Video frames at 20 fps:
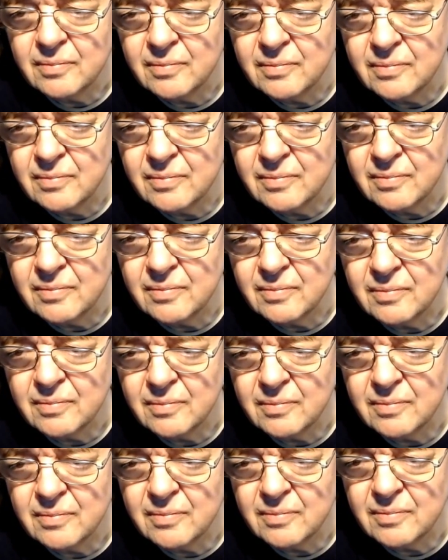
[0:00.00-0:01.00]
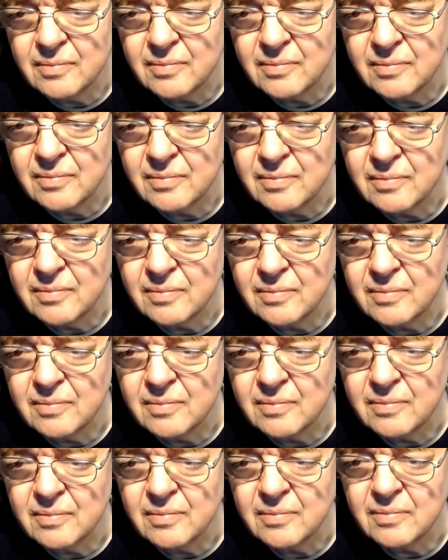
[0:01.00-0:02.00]

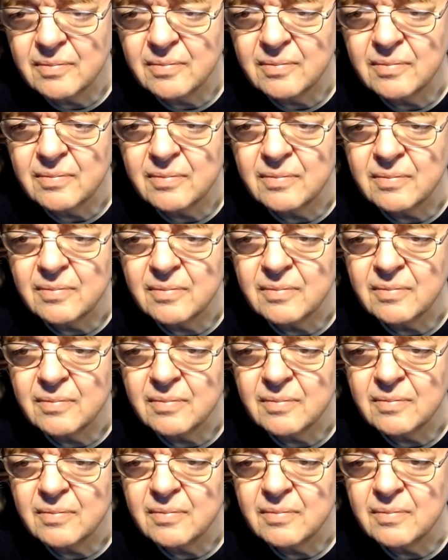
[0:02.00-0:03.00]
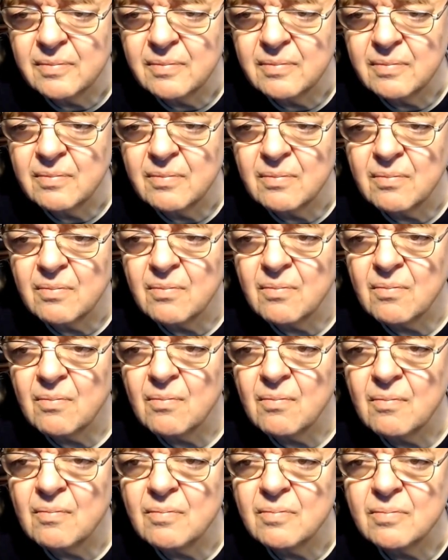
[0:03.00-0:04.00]

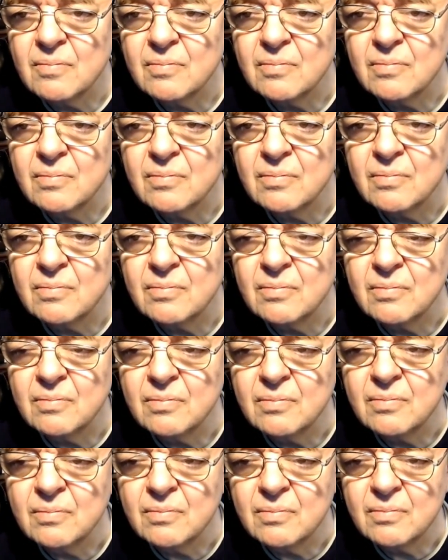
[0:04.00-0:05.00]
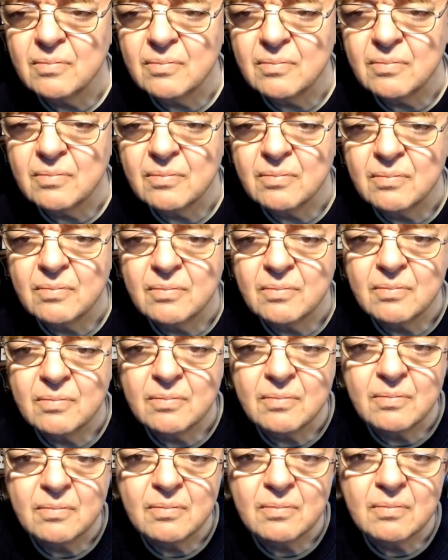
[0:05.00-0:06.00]

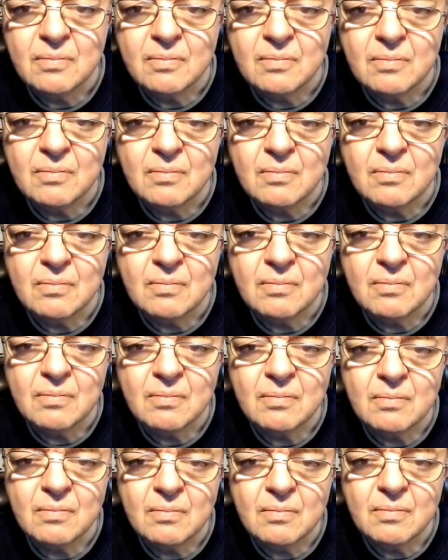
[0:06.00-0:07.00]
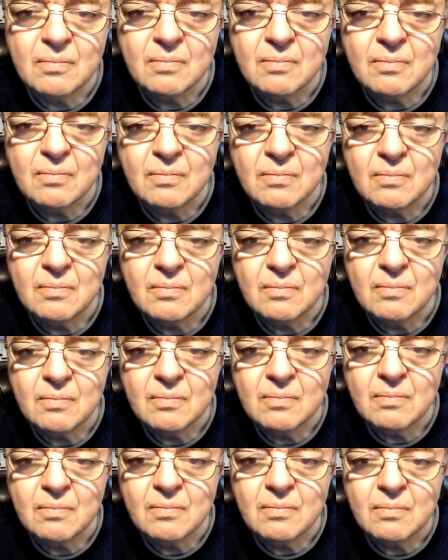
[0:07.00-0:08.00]
(silent)